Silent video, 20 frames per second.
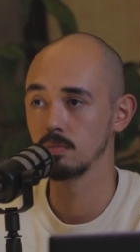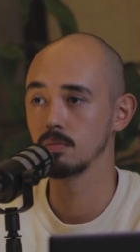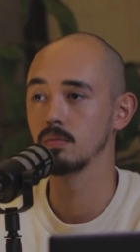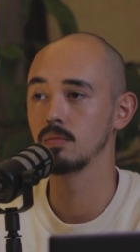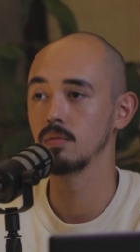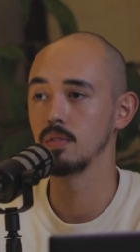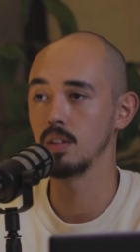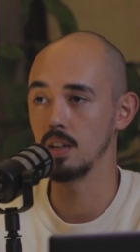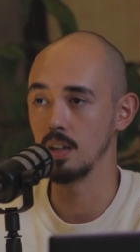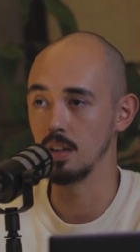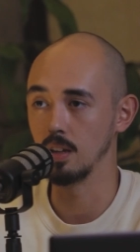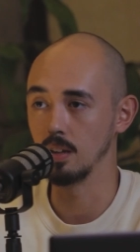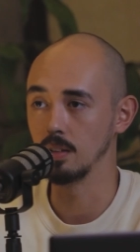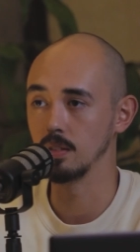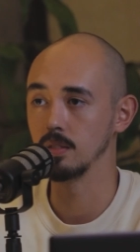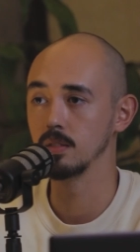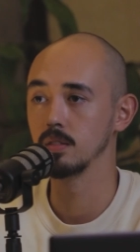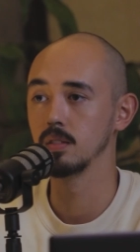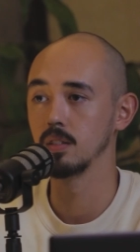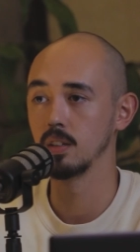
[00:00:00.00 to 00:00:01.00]
Yeah,
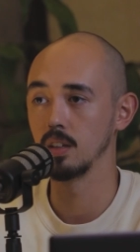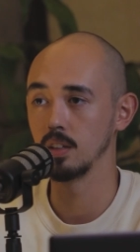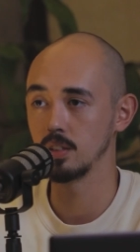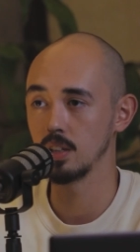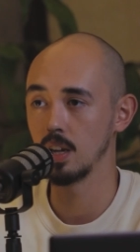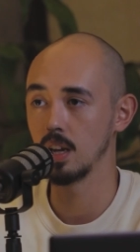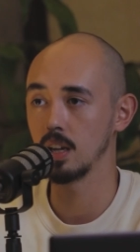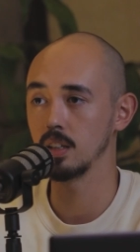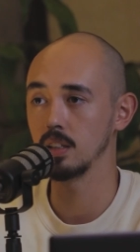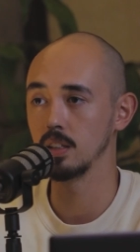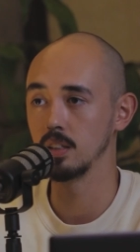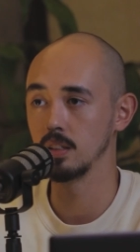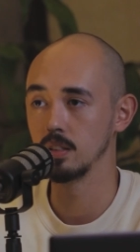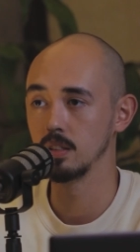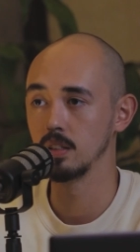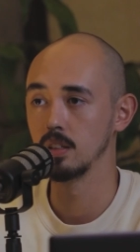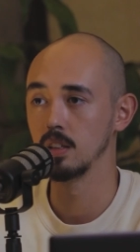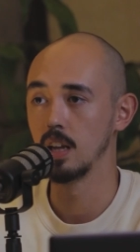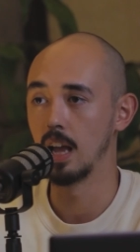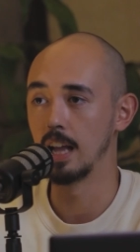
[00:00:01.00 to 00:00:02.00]
exactly.
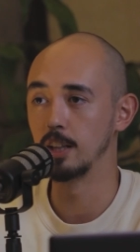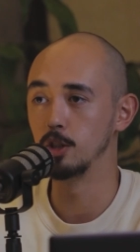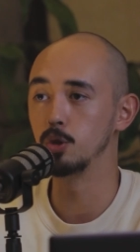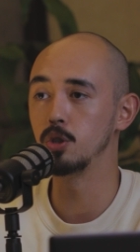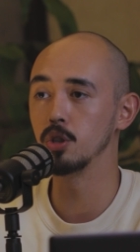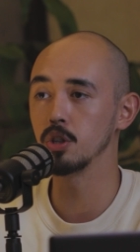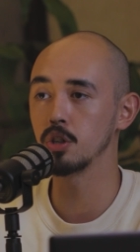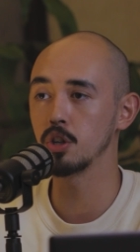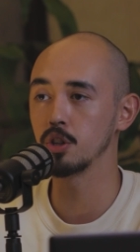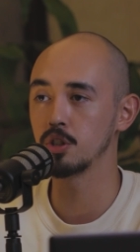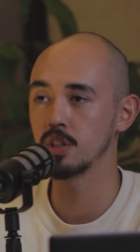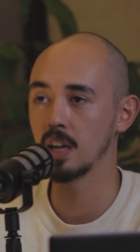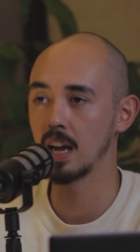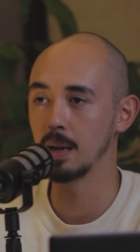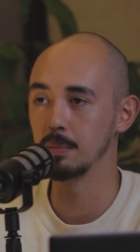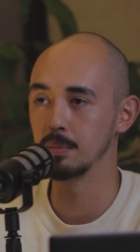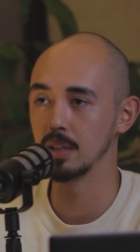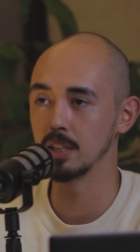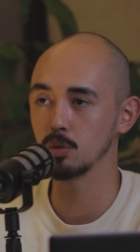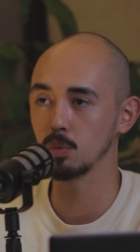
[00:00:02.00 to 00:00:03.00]
And you took your time.
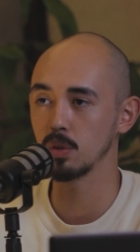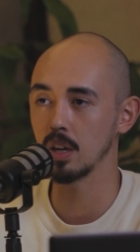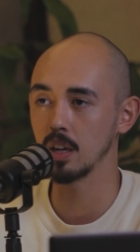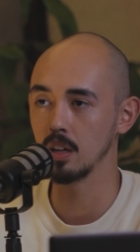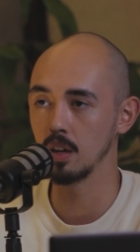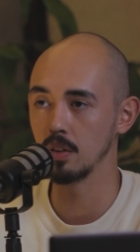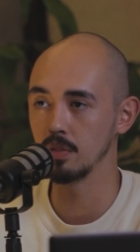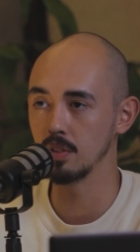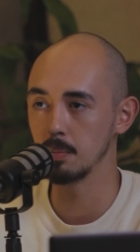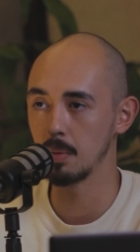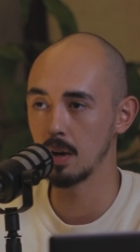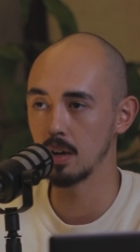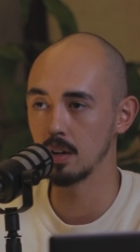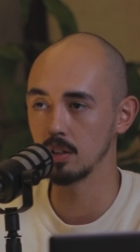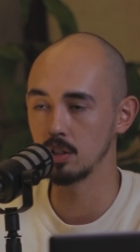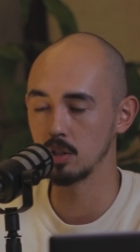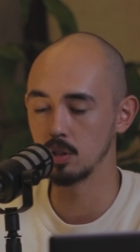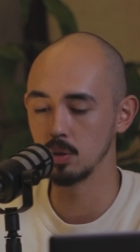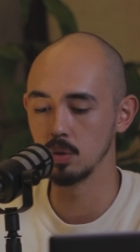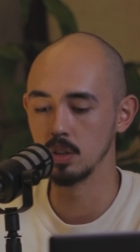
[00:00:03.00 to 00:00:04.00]
That's what I loved about it
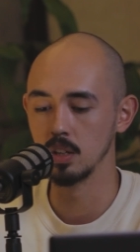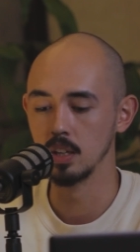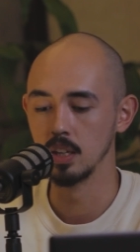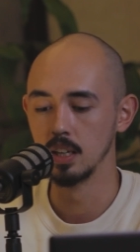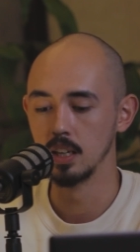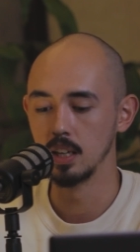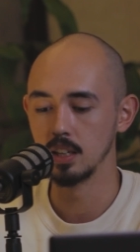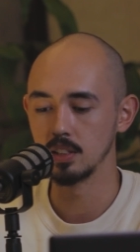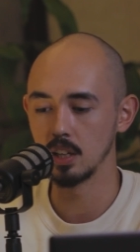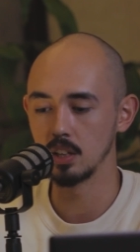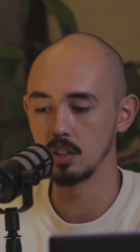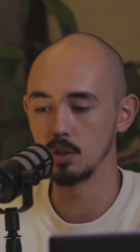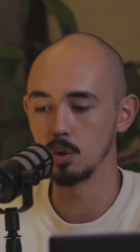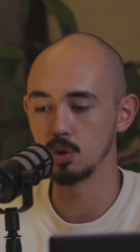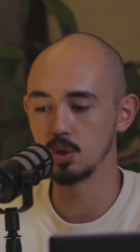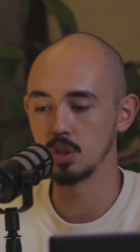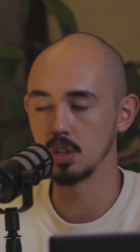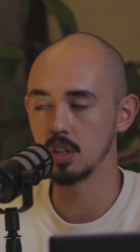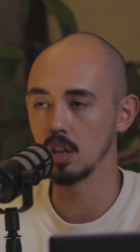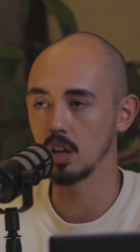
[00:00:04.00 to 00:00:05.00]
too, is that
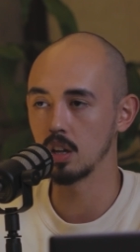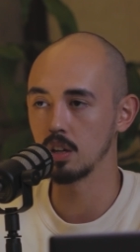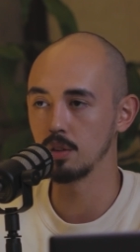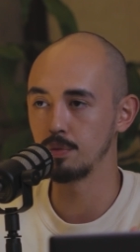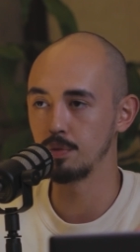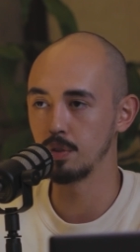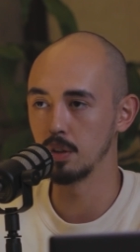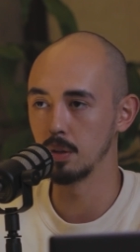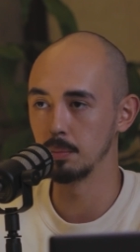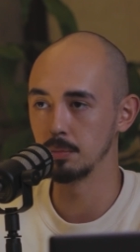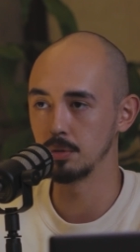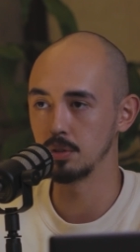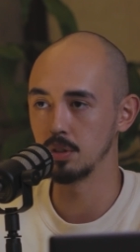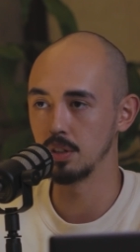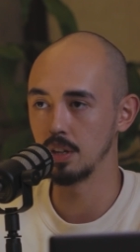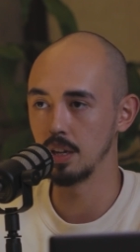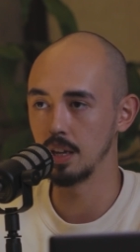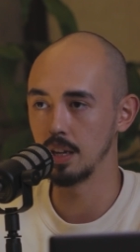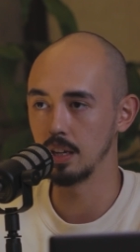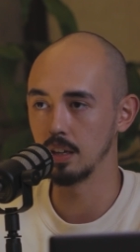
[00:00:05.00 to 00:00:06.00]
usually a lot of films
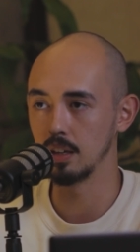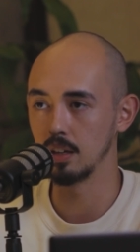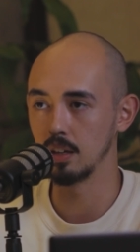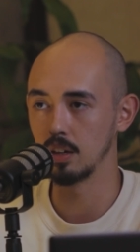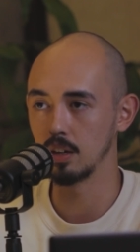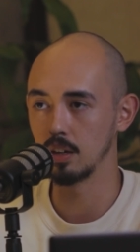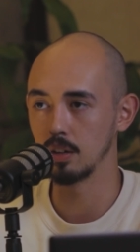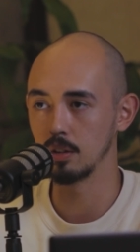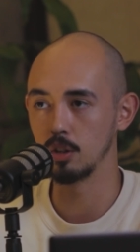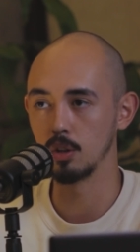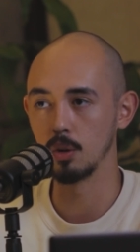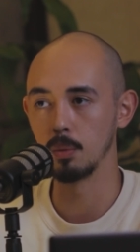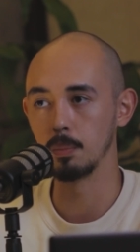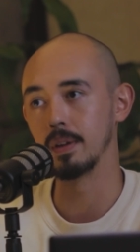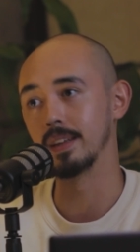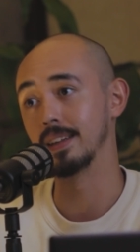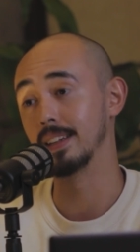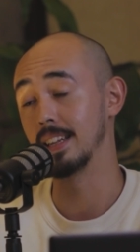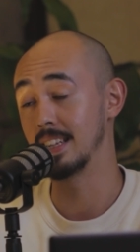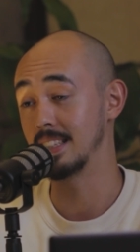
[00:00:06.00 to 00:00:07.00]
today are, you know, made
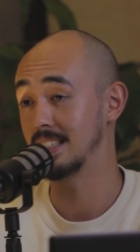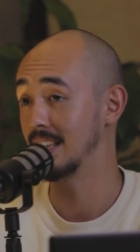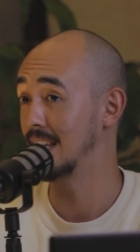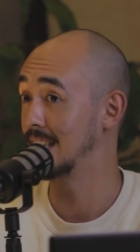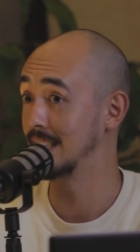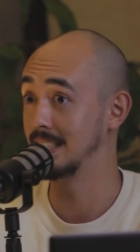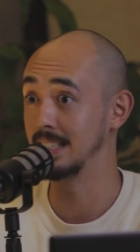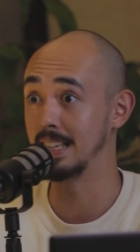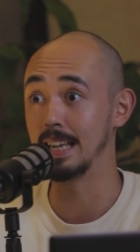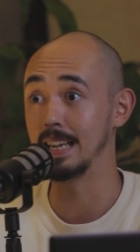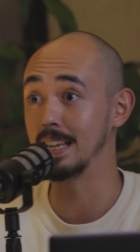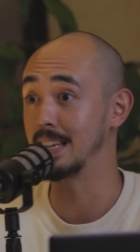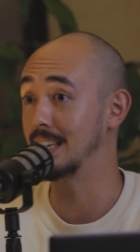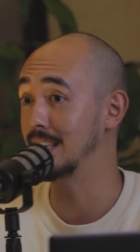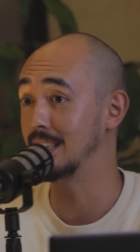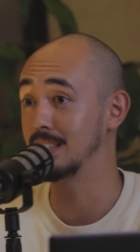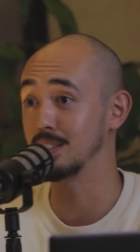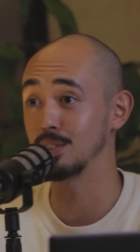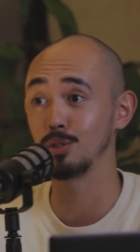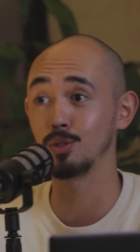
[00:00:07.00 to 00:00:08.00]
in like ten
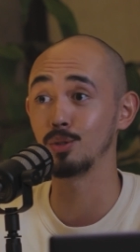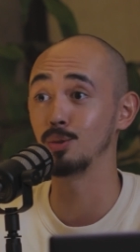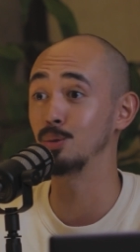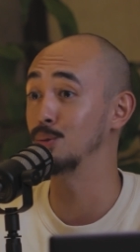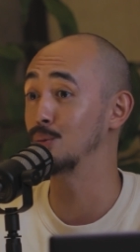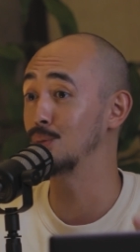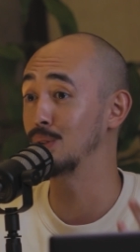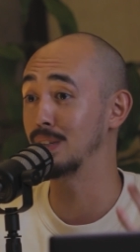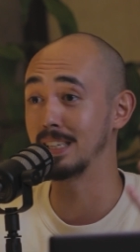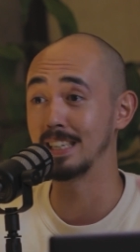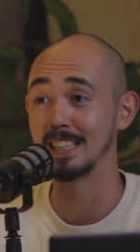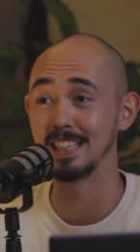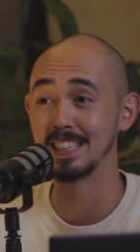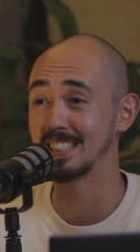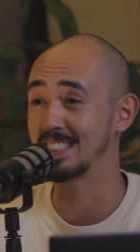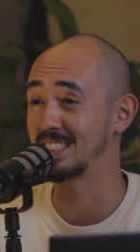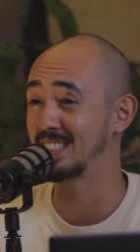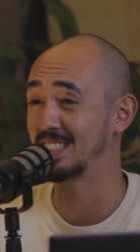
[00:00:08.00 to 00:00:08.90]
days, two weeks.